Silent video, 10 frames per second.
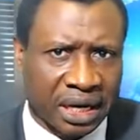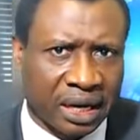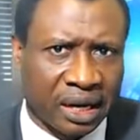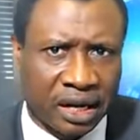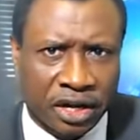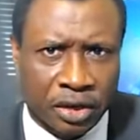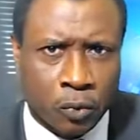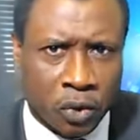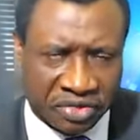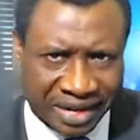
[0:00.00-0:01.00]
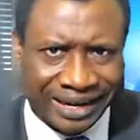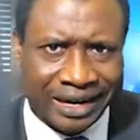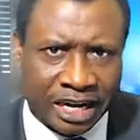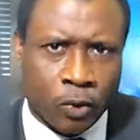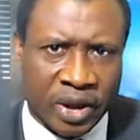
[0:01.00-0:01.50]

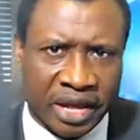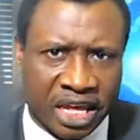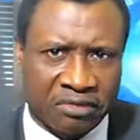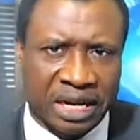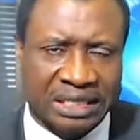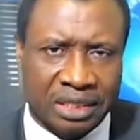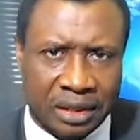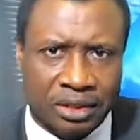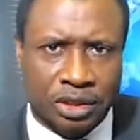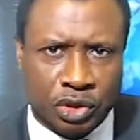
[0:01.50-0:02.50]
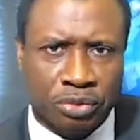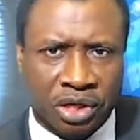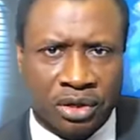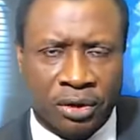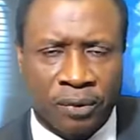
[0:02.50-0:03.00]
within the week. If it is not
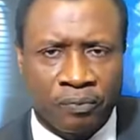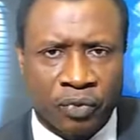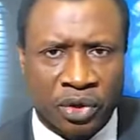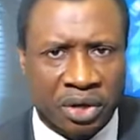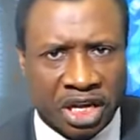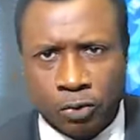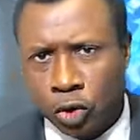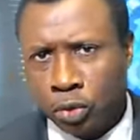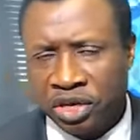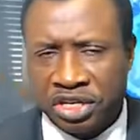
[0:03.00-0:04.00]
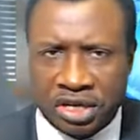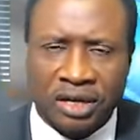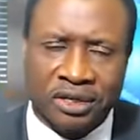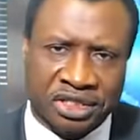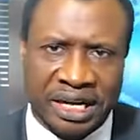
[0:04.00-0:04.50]
tomorrow, it will be
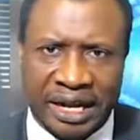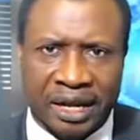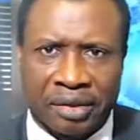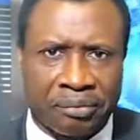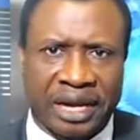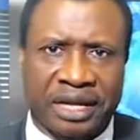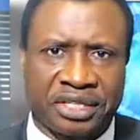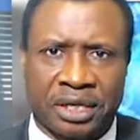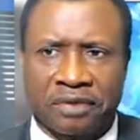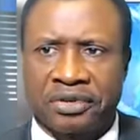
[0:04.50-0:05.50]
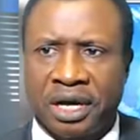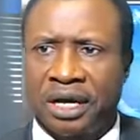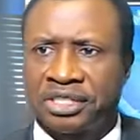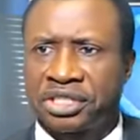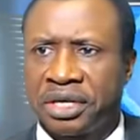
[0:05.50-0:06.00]
Thursday. But of
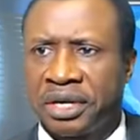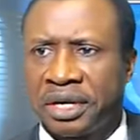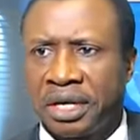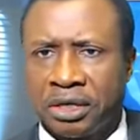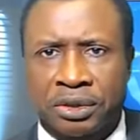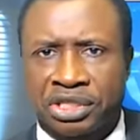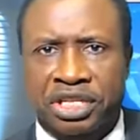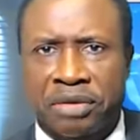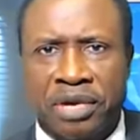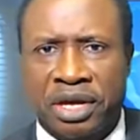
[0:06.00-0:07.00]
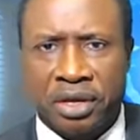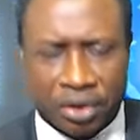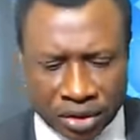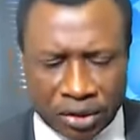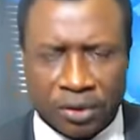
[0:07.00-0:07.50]
course, you see me,
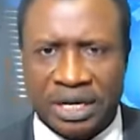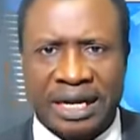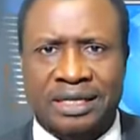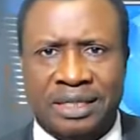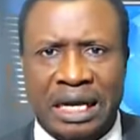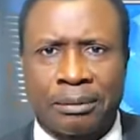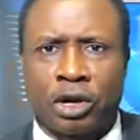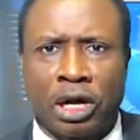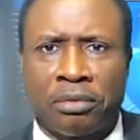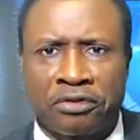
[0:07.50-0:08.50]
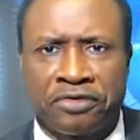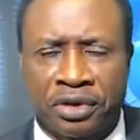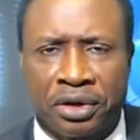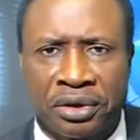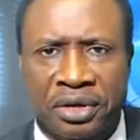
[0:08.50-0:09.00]
you know that I'm coming
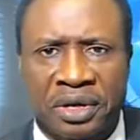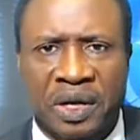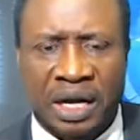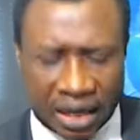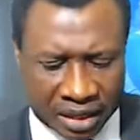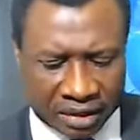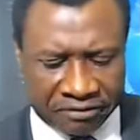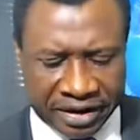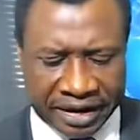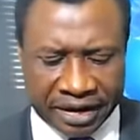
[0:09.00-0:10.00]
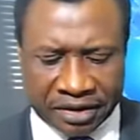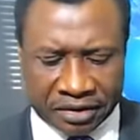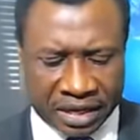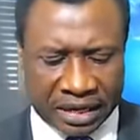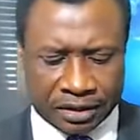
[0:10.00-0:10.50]
for a
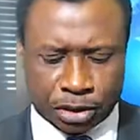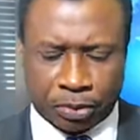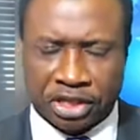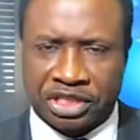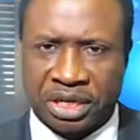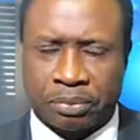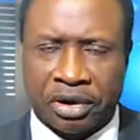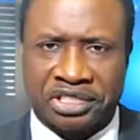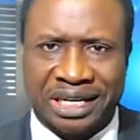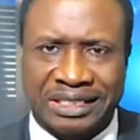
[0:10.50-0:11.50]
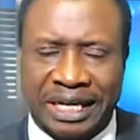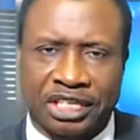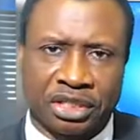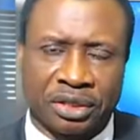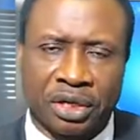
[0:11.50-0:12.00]
very special
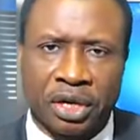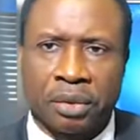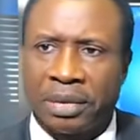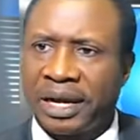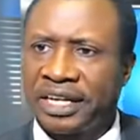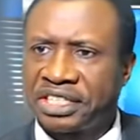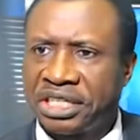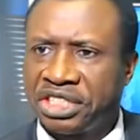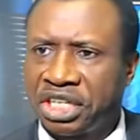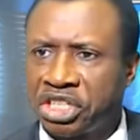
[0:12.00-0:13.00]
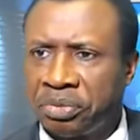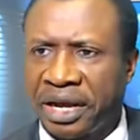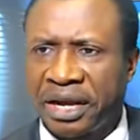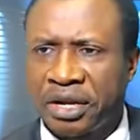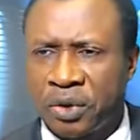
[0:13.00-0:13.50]
presentation. Ladies and
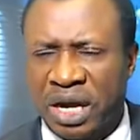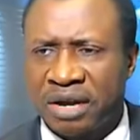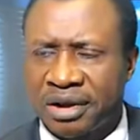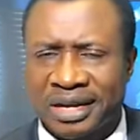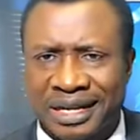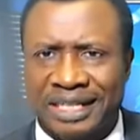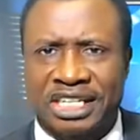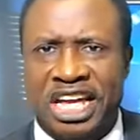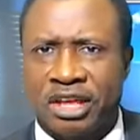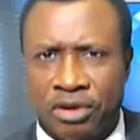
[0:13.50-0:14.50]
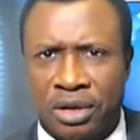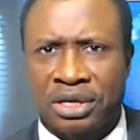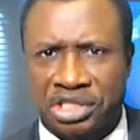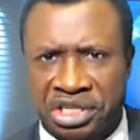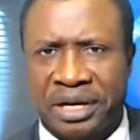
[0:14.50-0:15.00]
gentlemen, you are not hitting
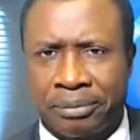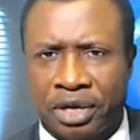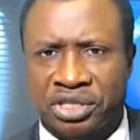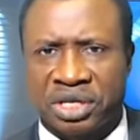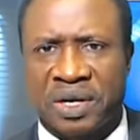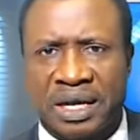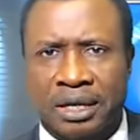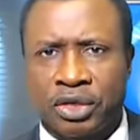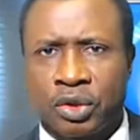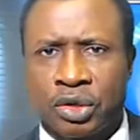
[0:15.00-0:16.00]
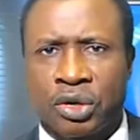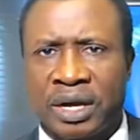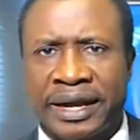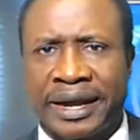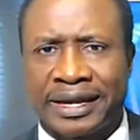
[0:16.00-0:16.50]
your share button. You
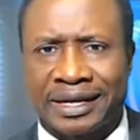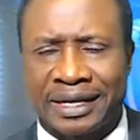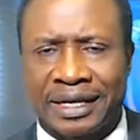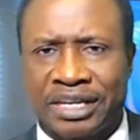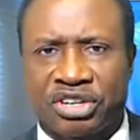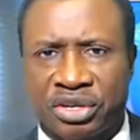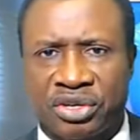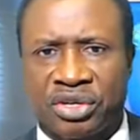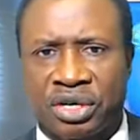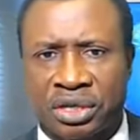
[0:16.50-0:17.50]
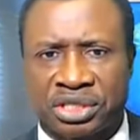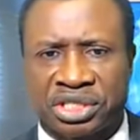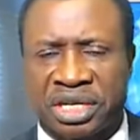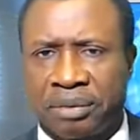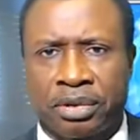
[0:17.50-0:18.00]
go ahead, hit your
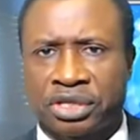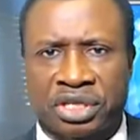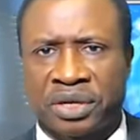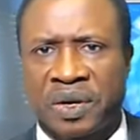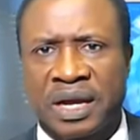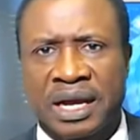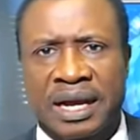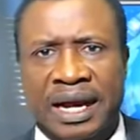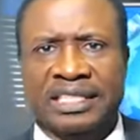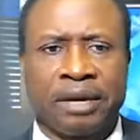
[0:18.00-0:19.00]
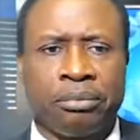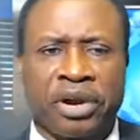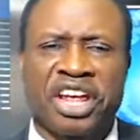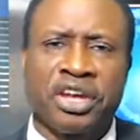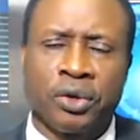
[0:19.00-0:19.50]
share button as I
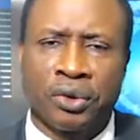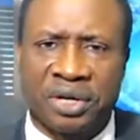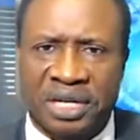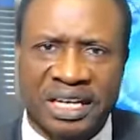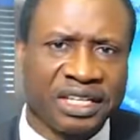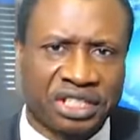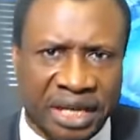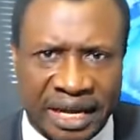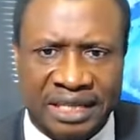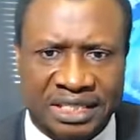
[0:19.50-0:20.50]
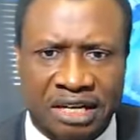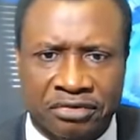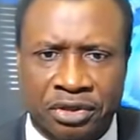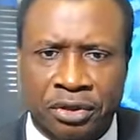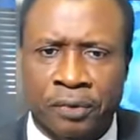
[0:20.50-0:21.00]
bring you this
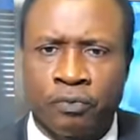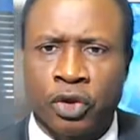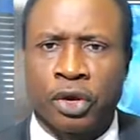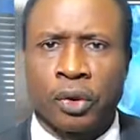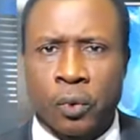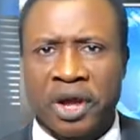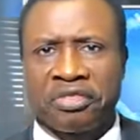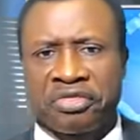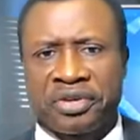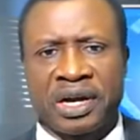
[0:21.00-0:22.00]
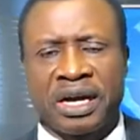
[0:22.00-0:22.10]
interview with